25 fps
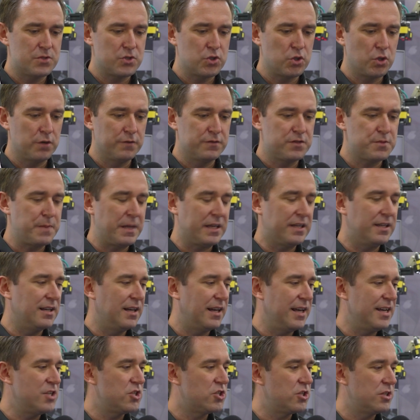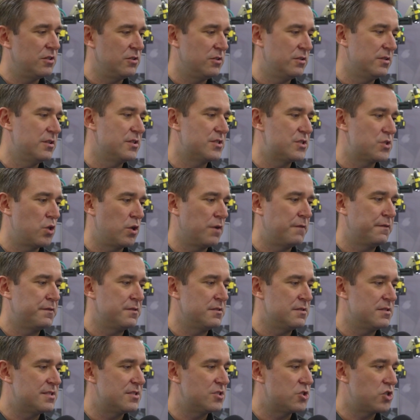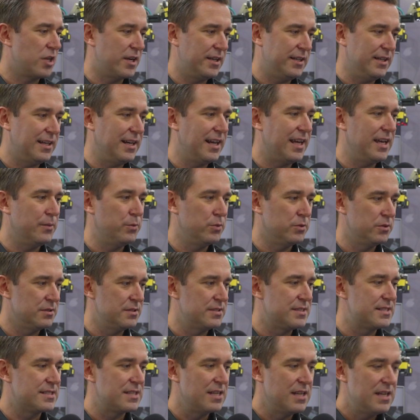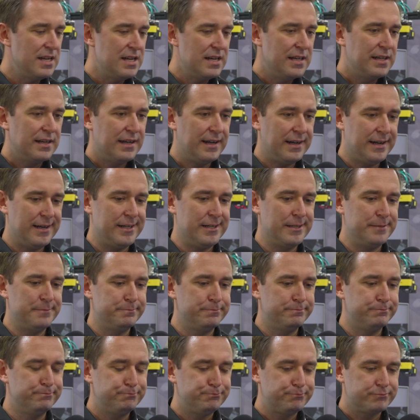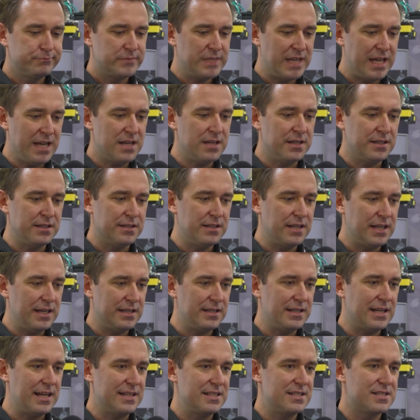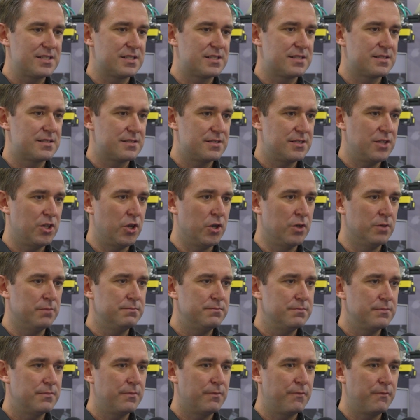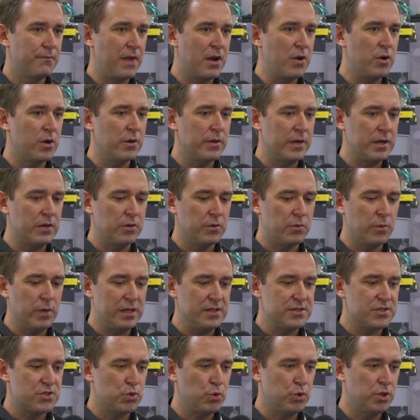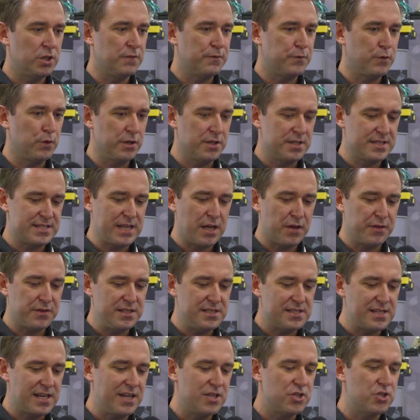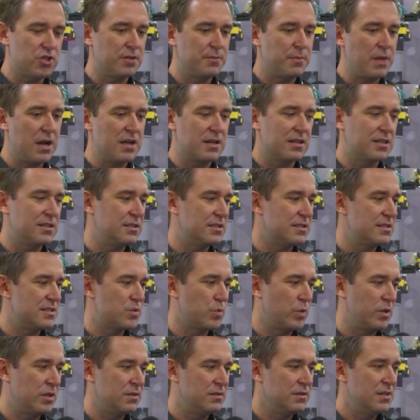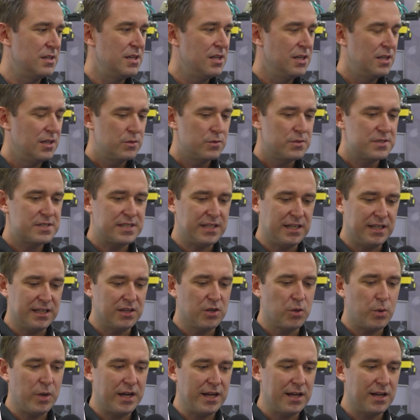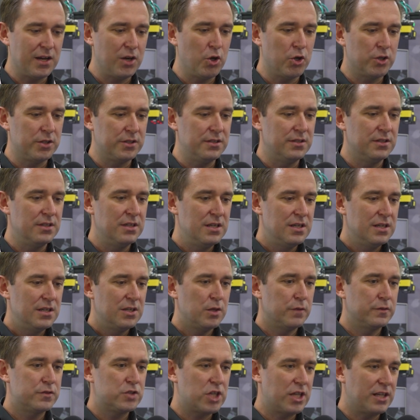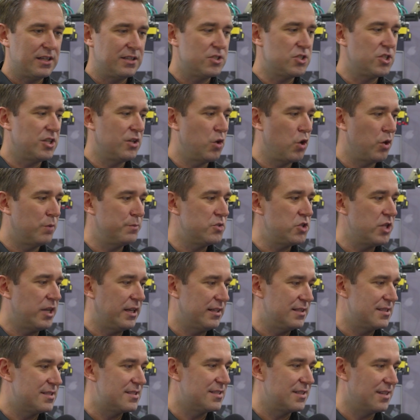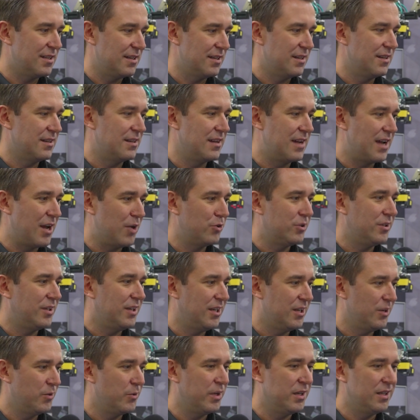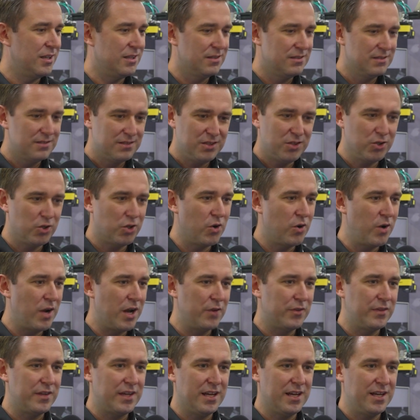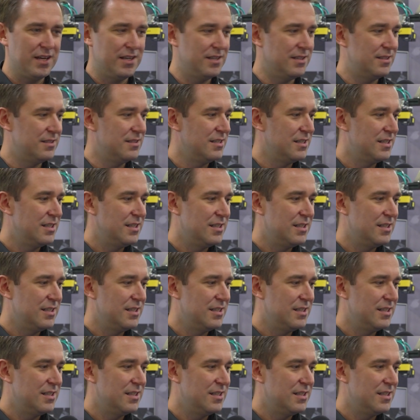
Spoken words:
sort of speculation on the surface, shiny labels. And that's, very, very well suited for the Southeast Asian market as well. Seeing quite a lot of challenging objects out here when you go out there and,